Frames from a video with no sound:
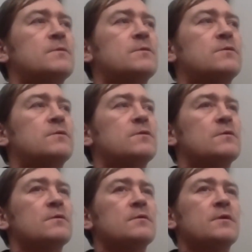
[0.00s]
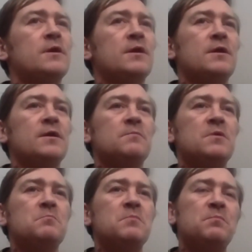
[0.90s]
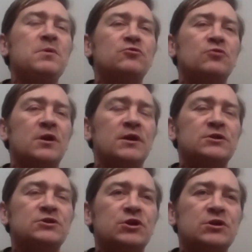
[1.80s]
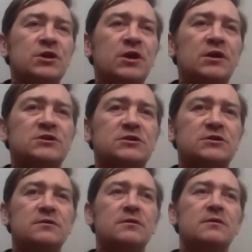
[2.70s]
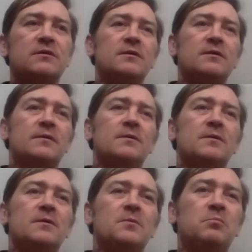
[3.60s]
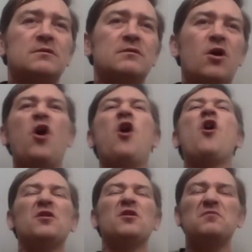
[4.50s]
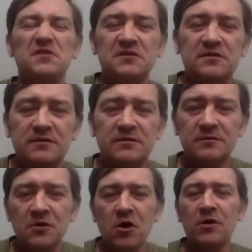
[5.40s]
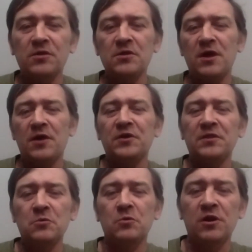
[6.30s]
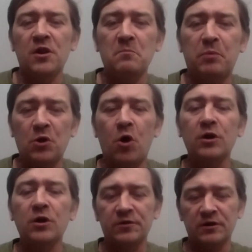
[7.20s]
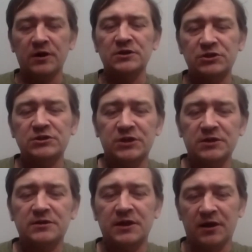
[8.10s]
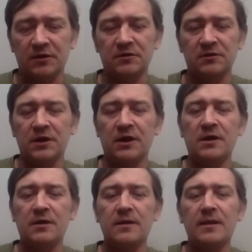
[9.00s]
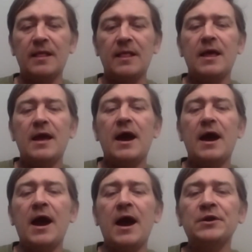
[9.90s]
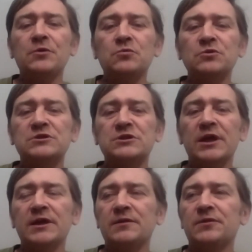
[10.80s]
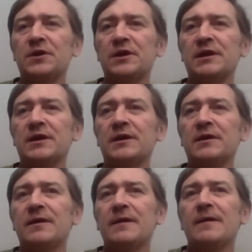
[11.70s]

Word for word: uh, maybe religion, yes, but all of it. Not, I think they were lumping all of the religions in together, yeah. And it was like the